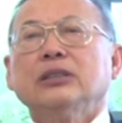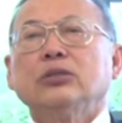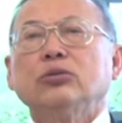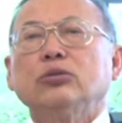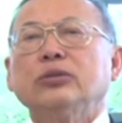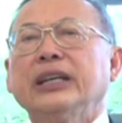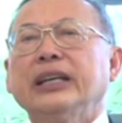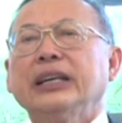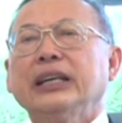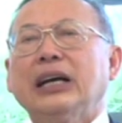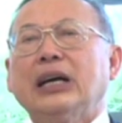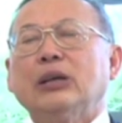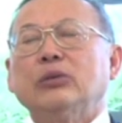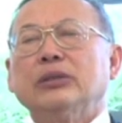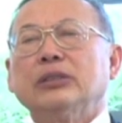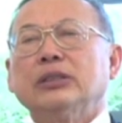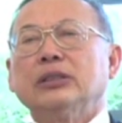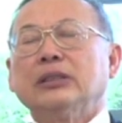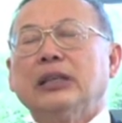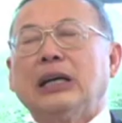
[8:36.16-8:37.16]
Today,
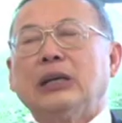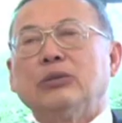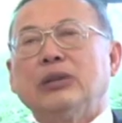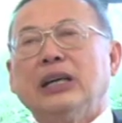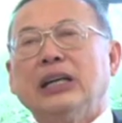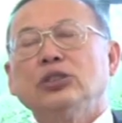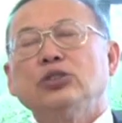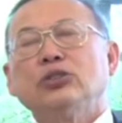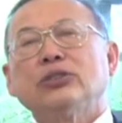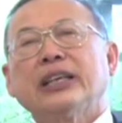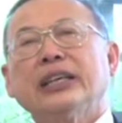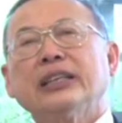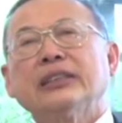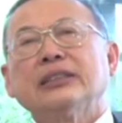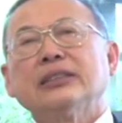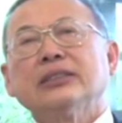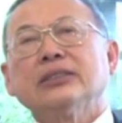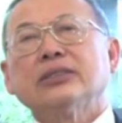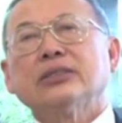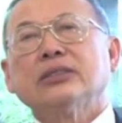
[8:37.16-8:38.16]
our
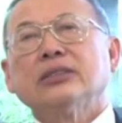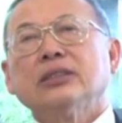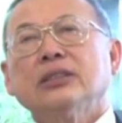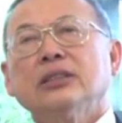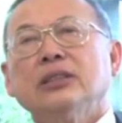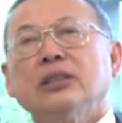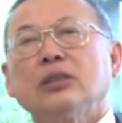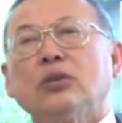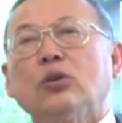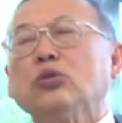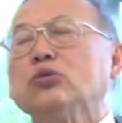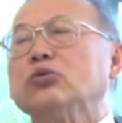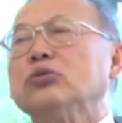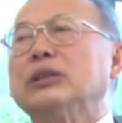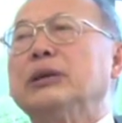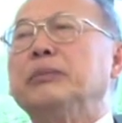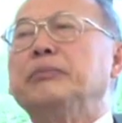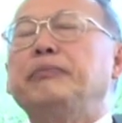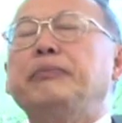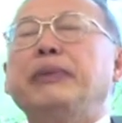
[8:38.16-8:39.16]
educators go to
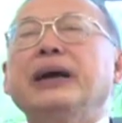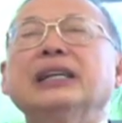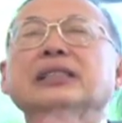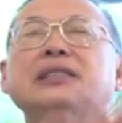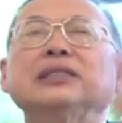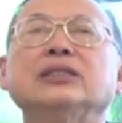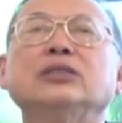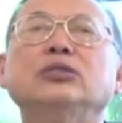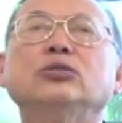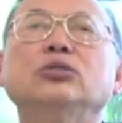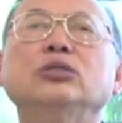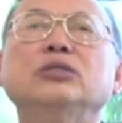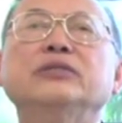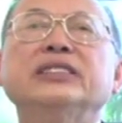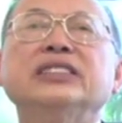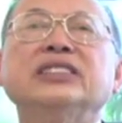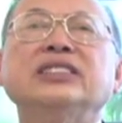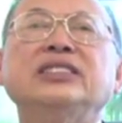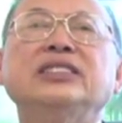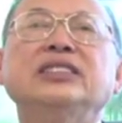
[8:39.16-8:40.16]
the best
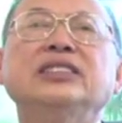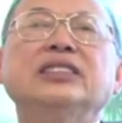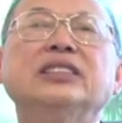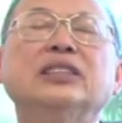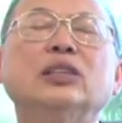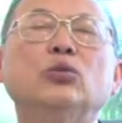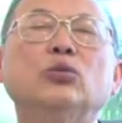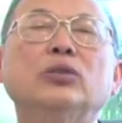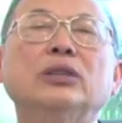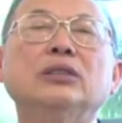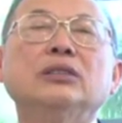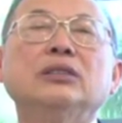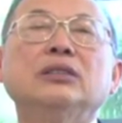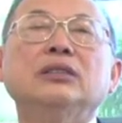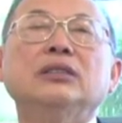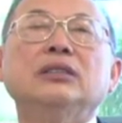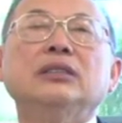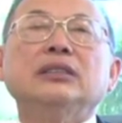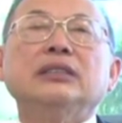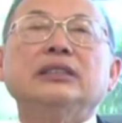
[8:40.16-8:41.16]
universities in the world
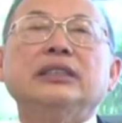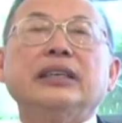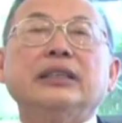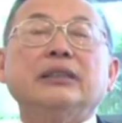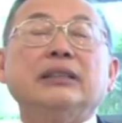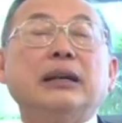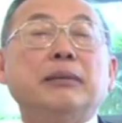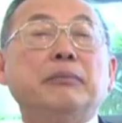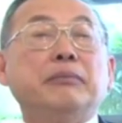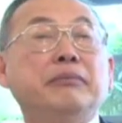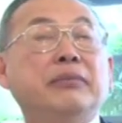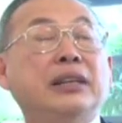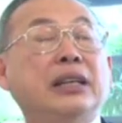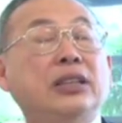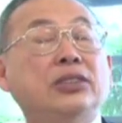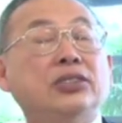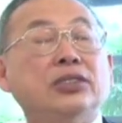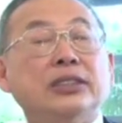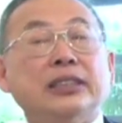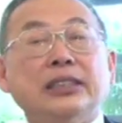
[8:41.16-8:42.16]
that are
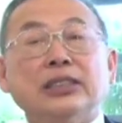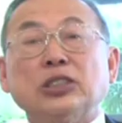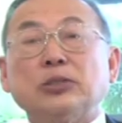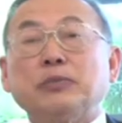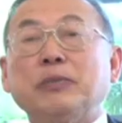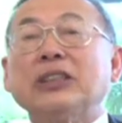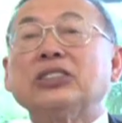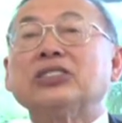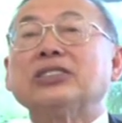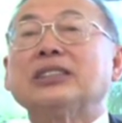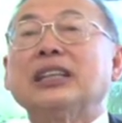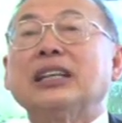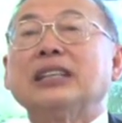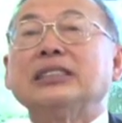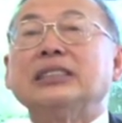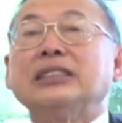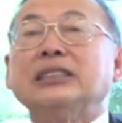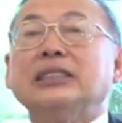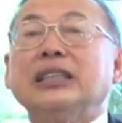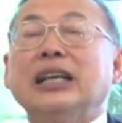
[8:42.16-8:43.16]
major and
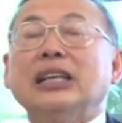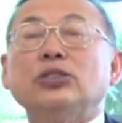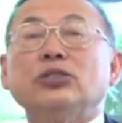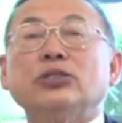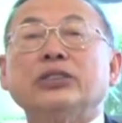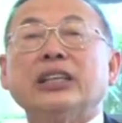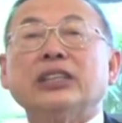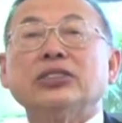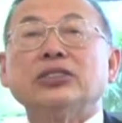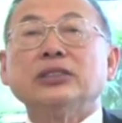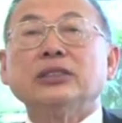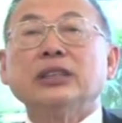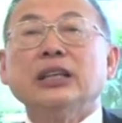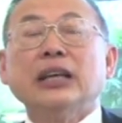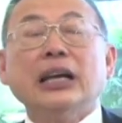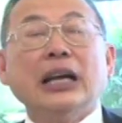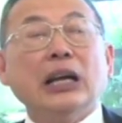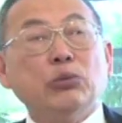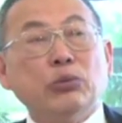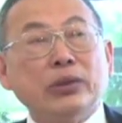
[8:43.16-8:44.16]
specialized in education,
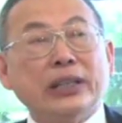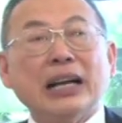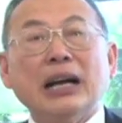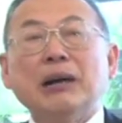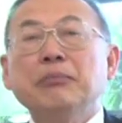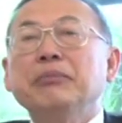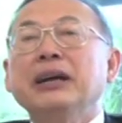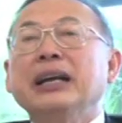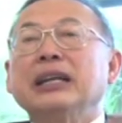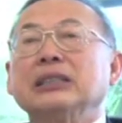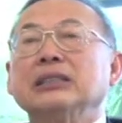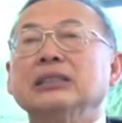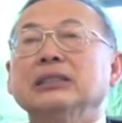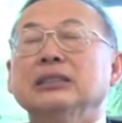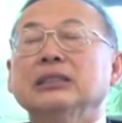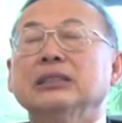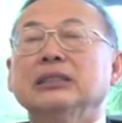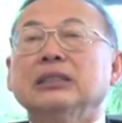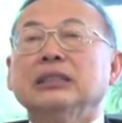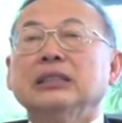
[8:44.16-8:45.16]
and we come back
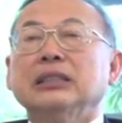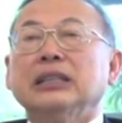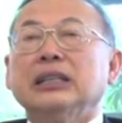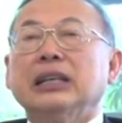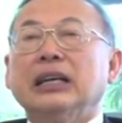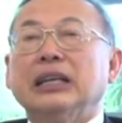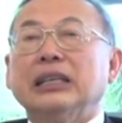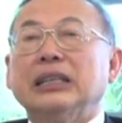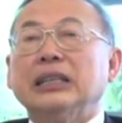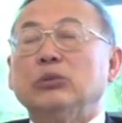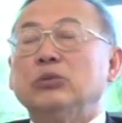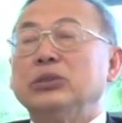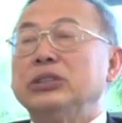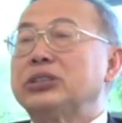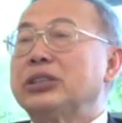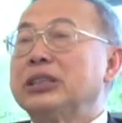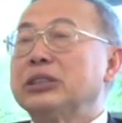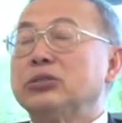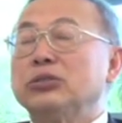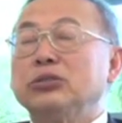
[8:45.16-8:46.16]
and we
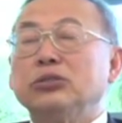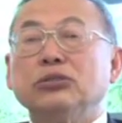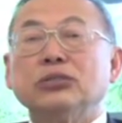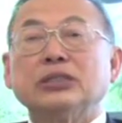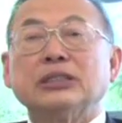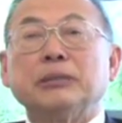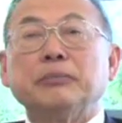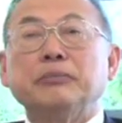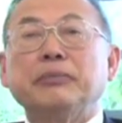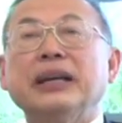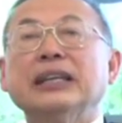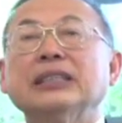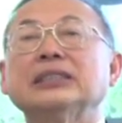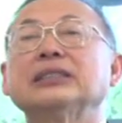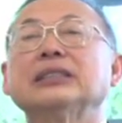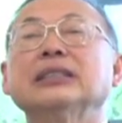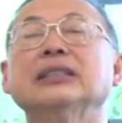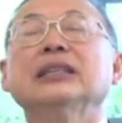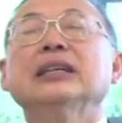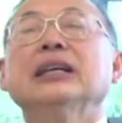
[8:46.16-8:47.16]
try to use the
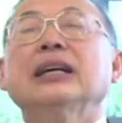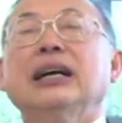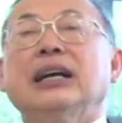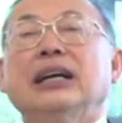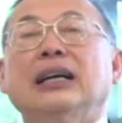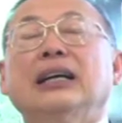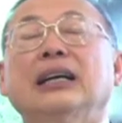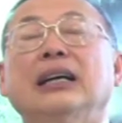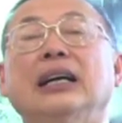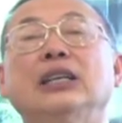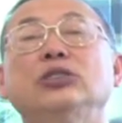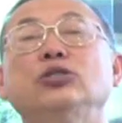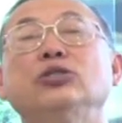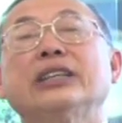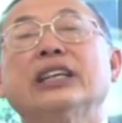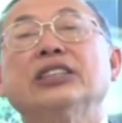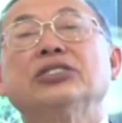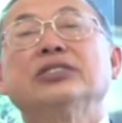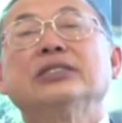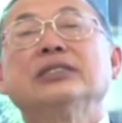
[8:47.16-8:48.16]
best
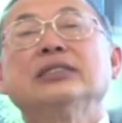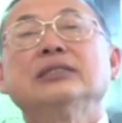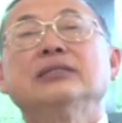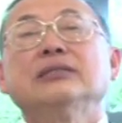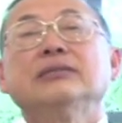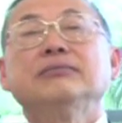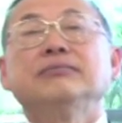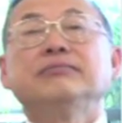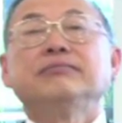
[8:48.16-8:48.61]
educational